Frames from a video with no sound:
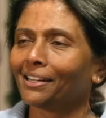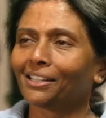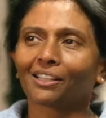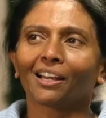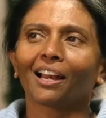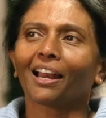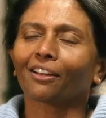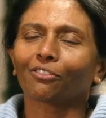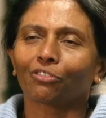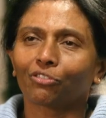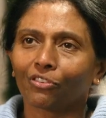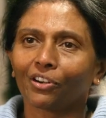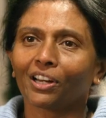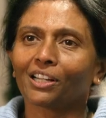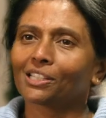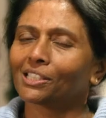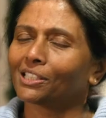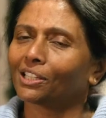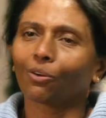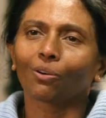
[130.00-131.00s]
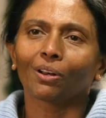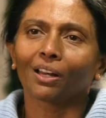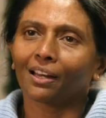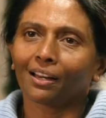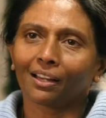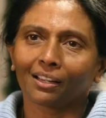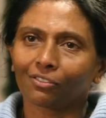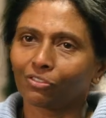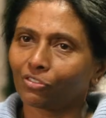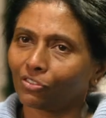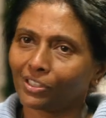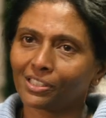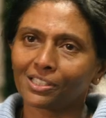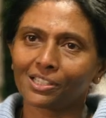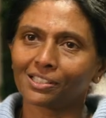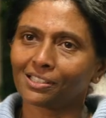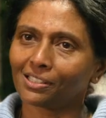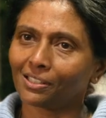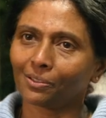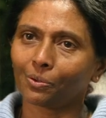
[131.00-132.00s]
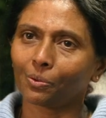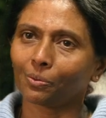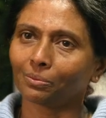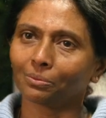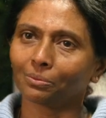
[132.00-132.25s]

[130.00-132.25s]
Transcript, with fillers: They're like friends, they all are like friends, you know,